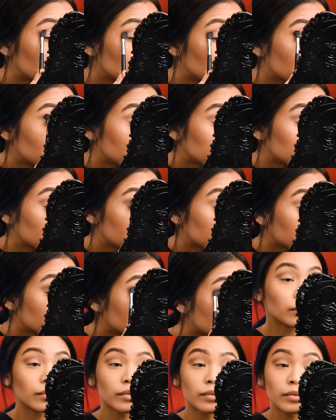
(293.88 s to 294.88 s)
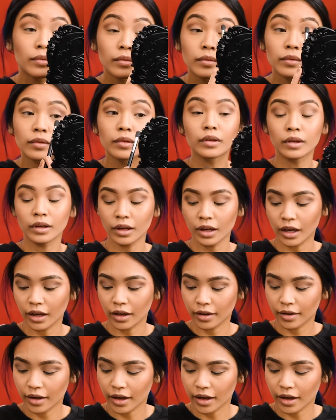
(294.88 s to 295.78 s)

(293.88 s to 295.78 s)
Okay,